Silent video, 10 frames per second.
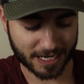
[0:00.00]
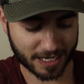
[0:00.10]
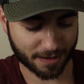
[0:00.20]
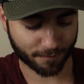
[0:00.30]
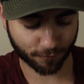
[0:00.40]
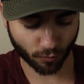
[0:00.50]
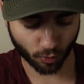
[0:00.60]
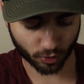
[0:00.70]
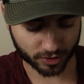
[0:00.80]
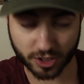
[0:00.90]

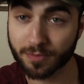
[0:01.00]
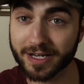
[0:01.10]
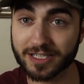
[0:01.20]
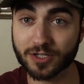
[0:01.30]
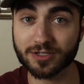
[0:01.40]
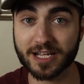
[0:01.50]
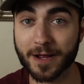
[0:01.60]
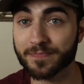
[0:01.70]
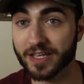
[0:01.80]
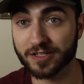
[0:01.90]
for 2 Minute
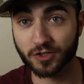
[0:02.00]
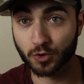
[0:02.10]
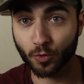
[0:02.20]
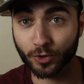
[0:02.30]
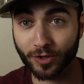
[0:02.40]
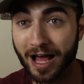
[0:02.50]
Tuesday a tutorial.